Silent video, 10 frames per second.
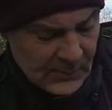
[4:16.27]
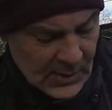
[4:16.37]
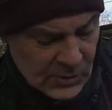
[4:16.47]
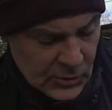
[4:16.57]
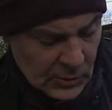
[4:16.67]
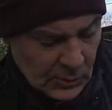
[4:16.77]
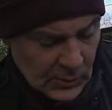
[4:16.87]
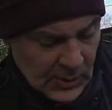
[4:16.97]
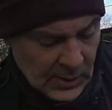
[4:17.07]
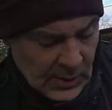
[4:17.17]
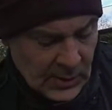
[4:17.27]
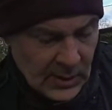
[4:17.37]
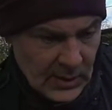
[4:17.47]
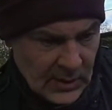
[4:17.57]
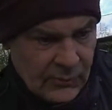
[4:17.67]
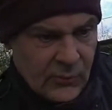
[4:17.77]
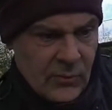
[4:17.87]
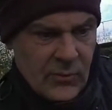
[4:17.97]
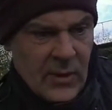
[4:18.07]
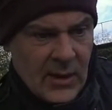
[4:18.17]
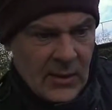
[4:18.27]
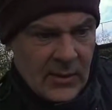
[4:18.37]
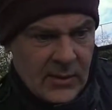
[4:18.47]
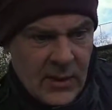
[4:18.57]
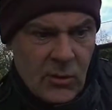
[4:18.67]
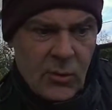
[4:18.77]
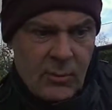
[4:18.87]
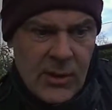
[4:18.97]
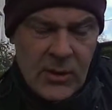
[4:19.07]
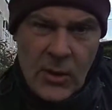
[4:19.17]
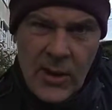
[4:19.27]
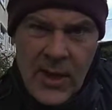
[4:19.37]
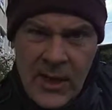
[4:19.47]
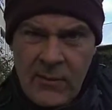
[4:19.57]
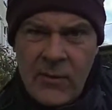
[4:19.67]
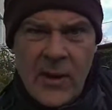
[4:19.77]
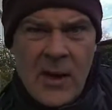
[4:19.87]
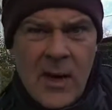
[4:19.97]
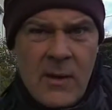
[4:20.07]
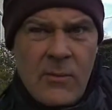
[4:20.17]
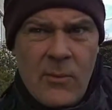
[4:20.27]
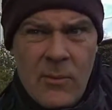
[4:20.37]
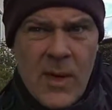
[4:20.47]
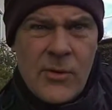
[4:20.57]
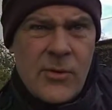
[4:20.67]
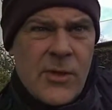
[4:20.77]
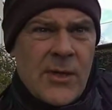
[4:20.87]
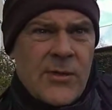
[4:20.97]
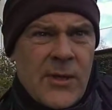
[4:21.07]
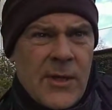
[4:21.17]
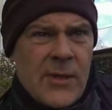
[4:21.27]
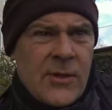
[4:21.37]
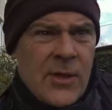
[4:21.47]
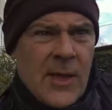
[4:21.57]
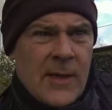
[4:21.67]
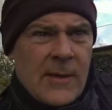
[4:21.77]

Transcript: So, if there could be done anything, my suggestion is that,